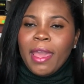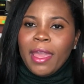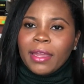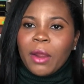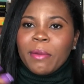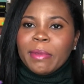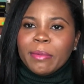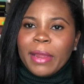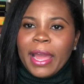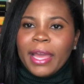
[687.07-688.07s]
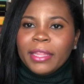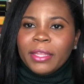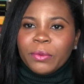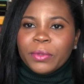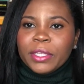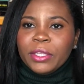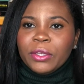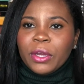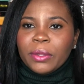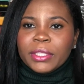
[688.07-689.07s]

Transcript: And I remember how Ethic would, you know,